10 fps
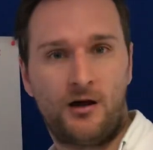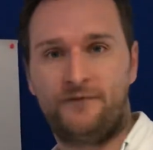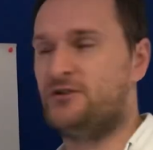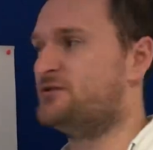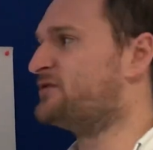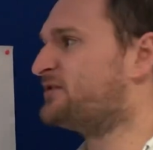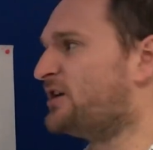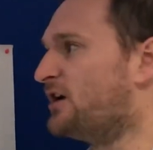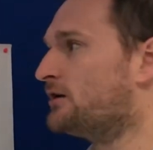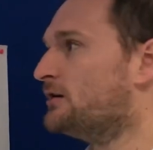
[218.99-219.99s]
I've used
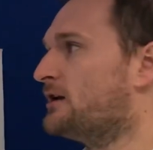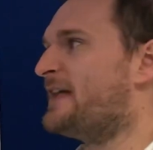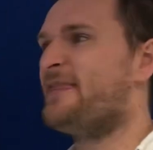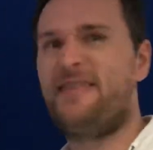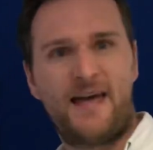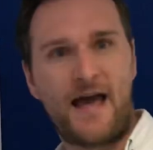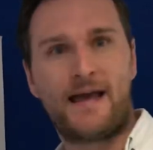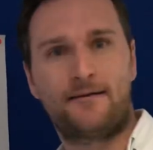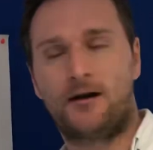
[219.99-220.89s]
the and they.